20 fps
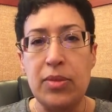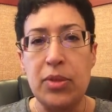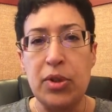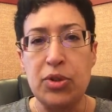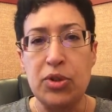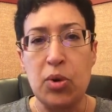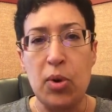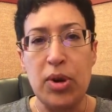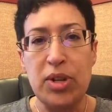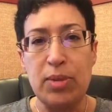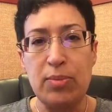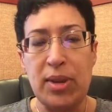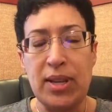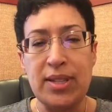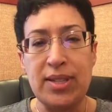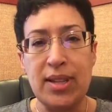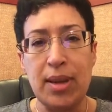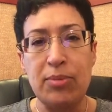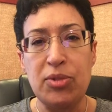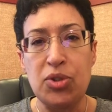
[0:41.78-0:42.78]
There's going to be
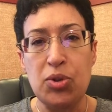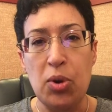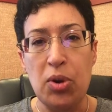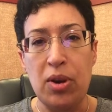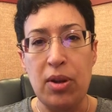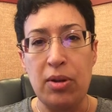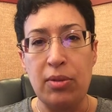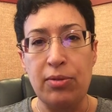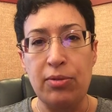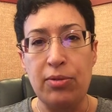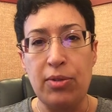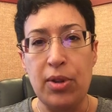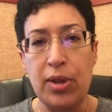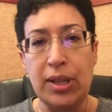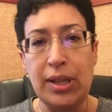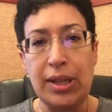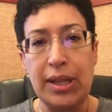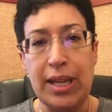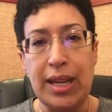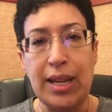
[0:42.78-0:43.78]
some sort of
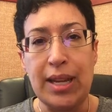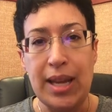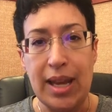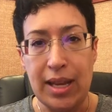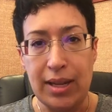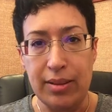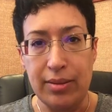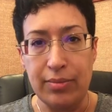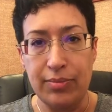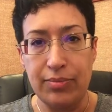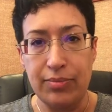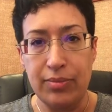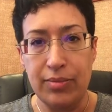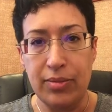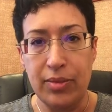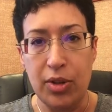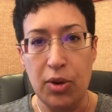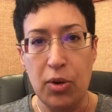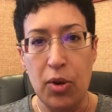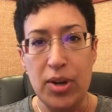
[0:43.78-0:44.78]
lead in.
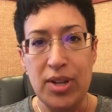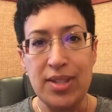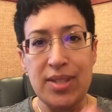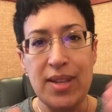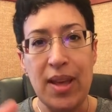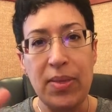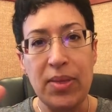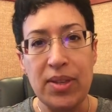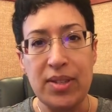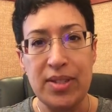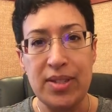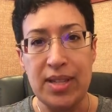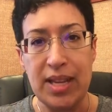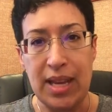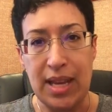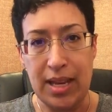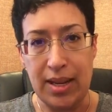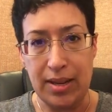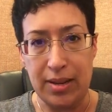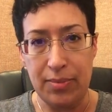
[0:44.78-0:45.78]
You're going to set the
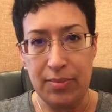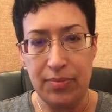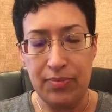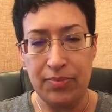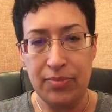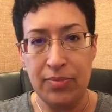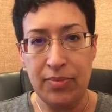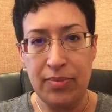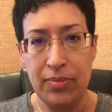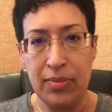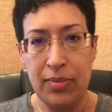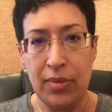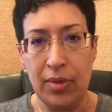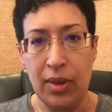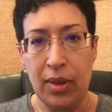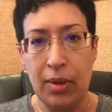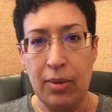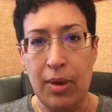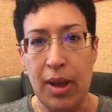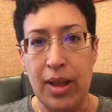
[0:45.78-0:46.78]
scene,
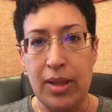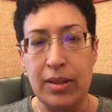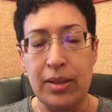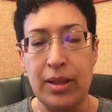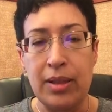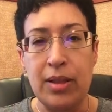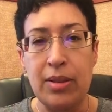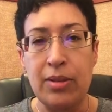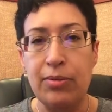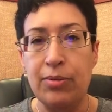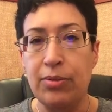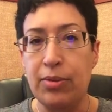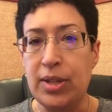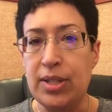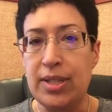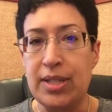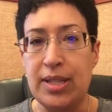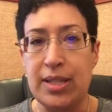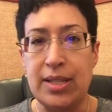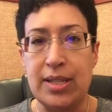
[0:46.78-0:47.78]
right? For
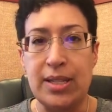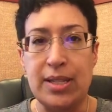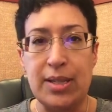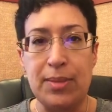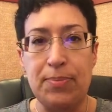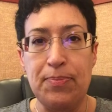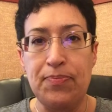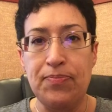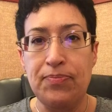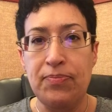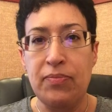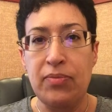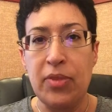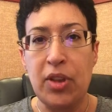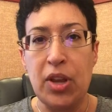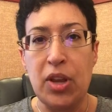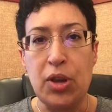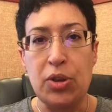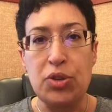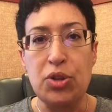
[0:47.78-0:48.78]
instance,
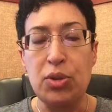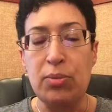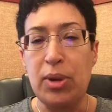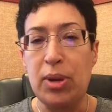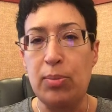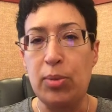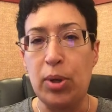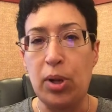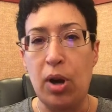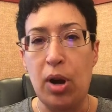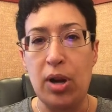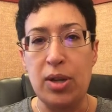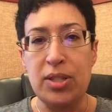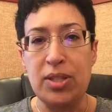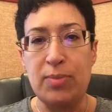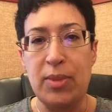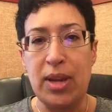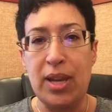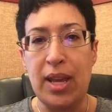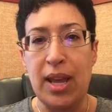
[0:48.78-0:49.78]
two people are
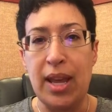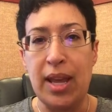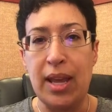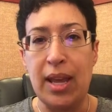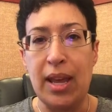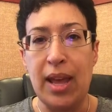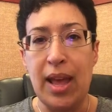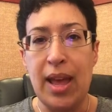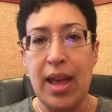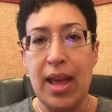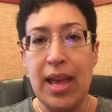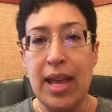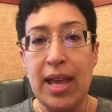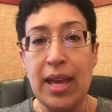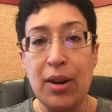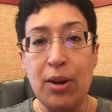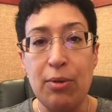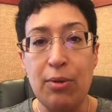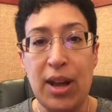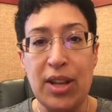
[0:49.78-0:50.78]
speaking
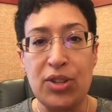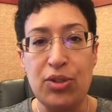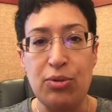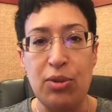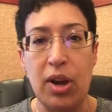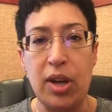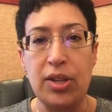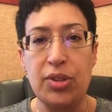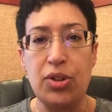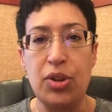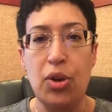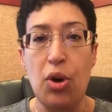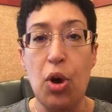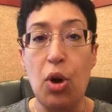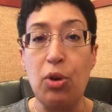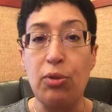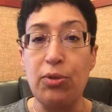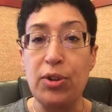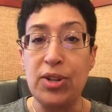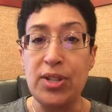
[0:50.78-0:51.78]
in a restaurant
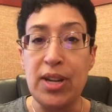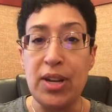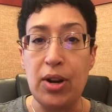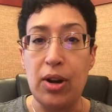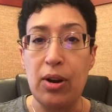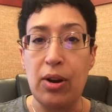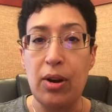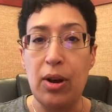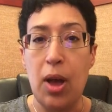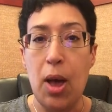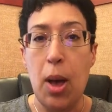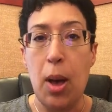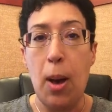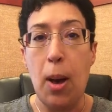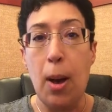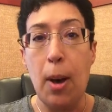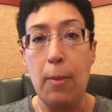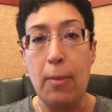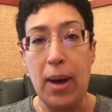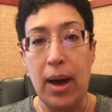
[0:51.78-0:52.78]
over dinner
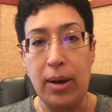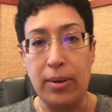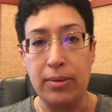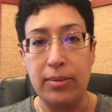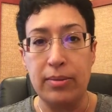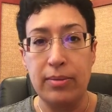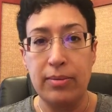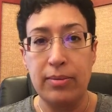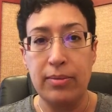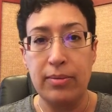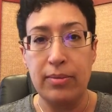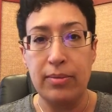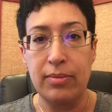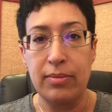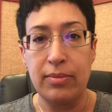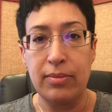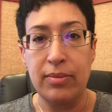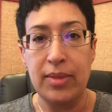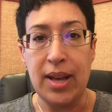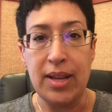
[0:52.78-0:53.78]
about
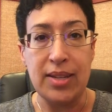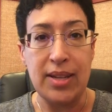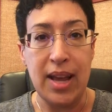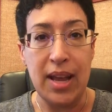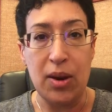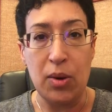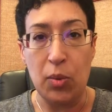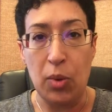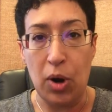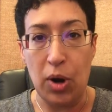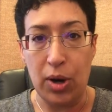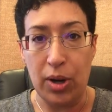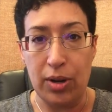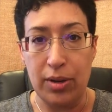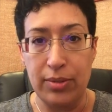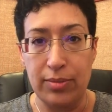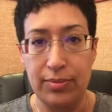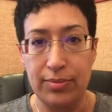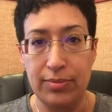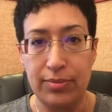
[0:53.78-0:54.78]
that day at
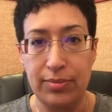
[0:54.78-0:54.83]
work,